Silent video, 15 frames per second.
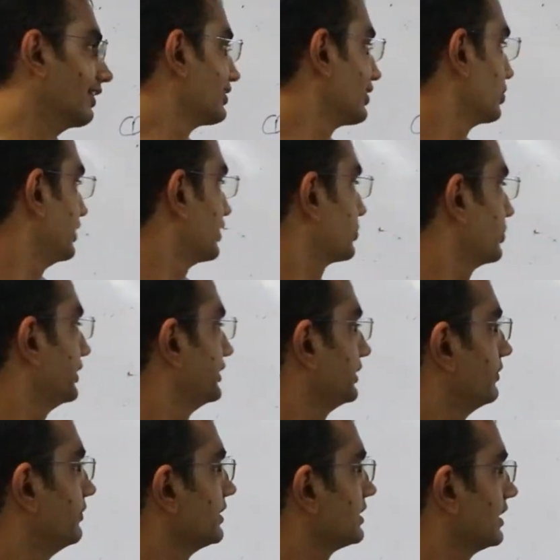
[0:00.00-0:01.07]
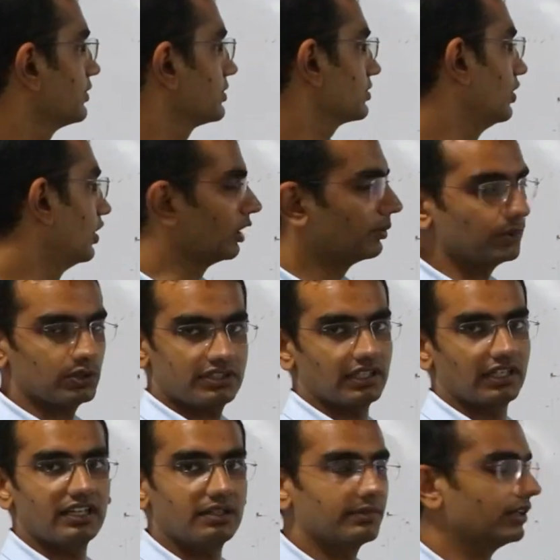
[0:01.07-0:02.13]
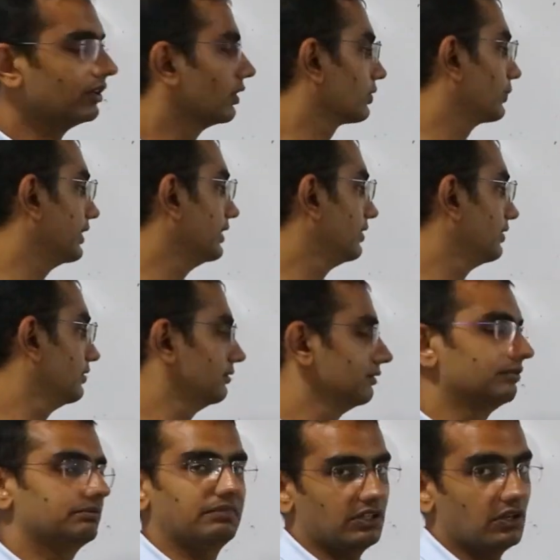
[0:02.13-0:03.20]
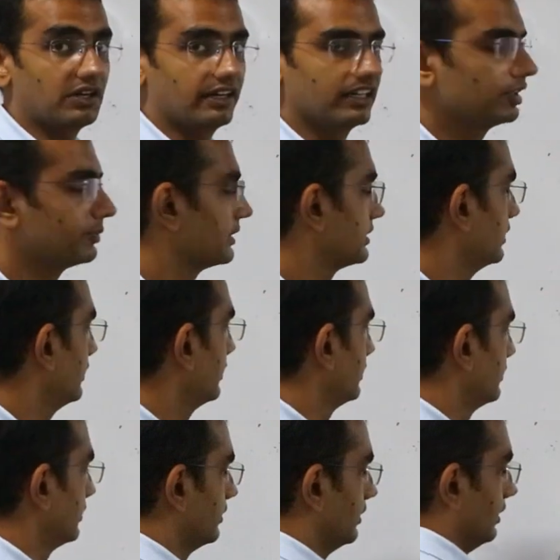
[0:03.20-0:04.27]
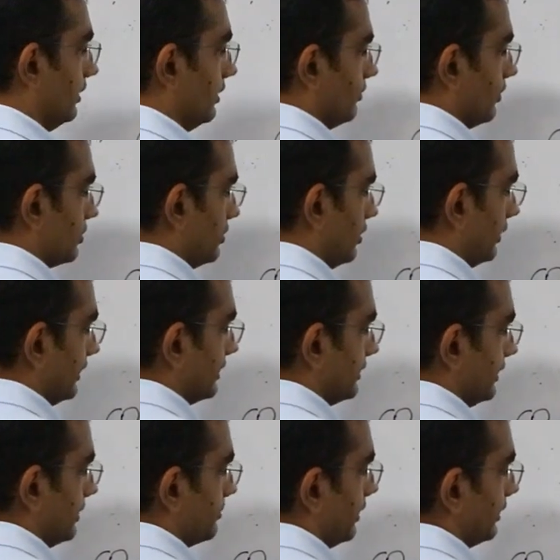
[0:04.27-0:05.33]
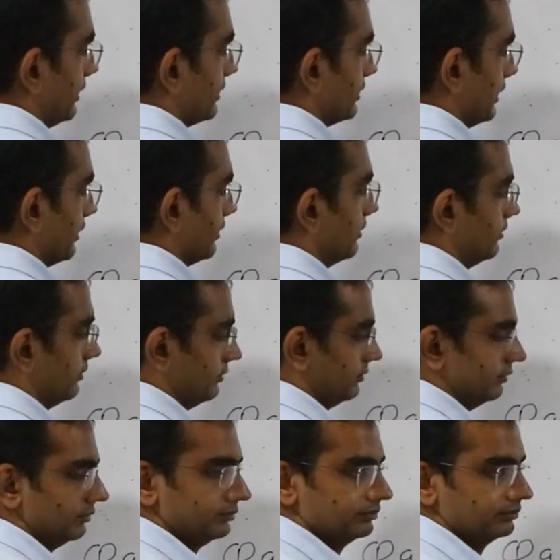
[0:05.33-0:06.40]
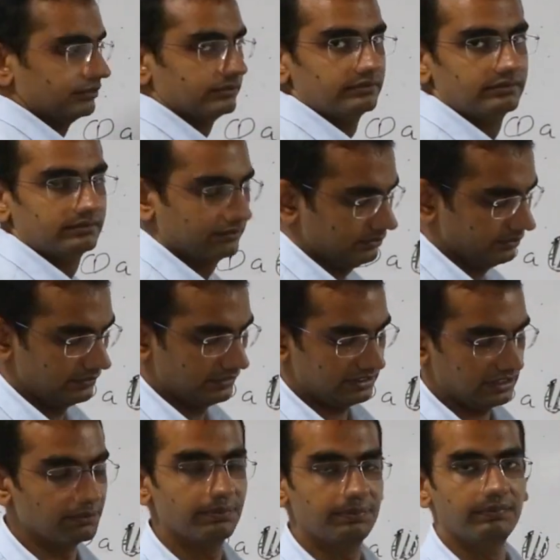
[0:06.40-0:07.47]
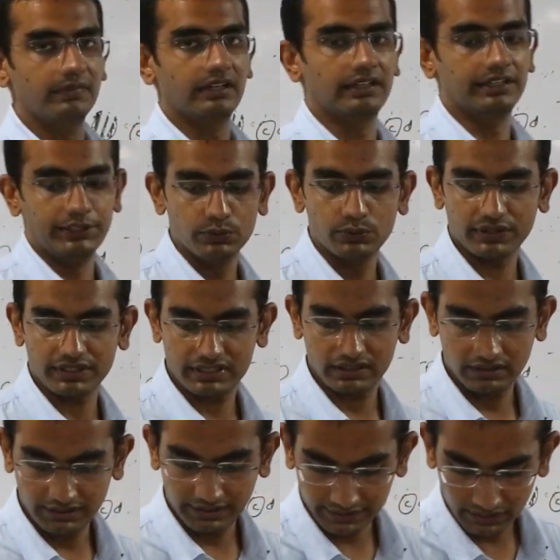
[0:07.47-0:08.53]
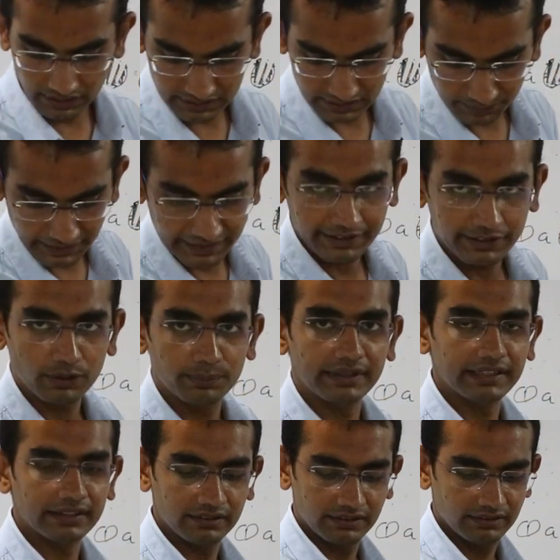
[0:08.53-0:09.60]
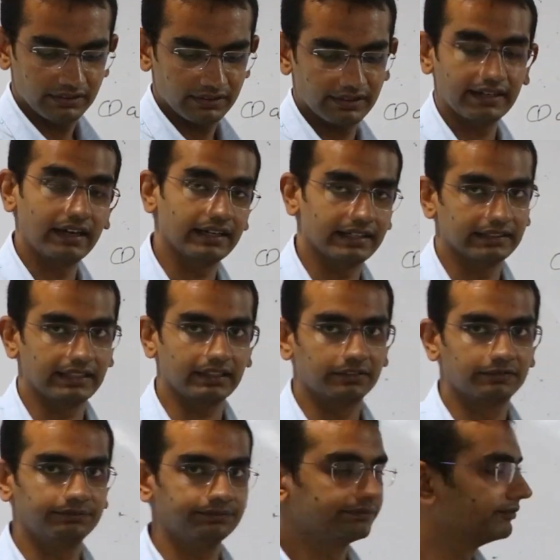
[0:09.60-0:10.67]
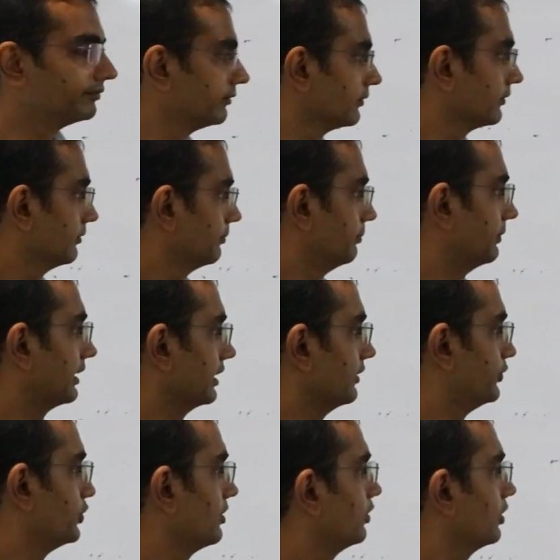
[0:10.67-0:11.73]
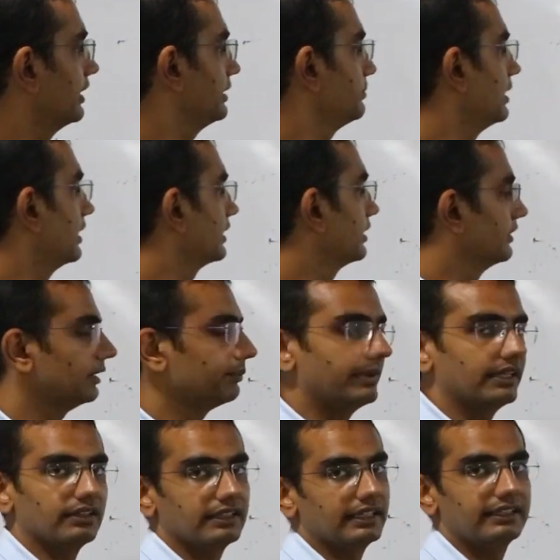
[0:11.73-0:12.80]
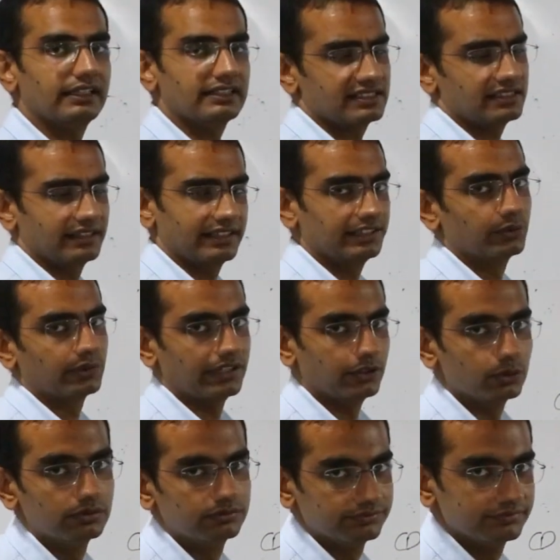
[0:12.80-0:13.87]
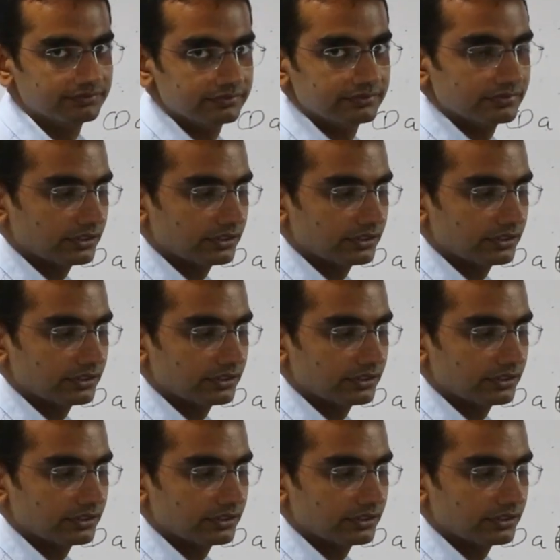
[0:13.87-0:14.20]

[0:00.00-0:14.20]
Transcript: the answer to this question, which I was almost certain but not quite, but not 100%, was not this thing but this thing. Some new question triggered something in your brain regarding that. But if you have already marked it with a pen, then there is nothing you can do.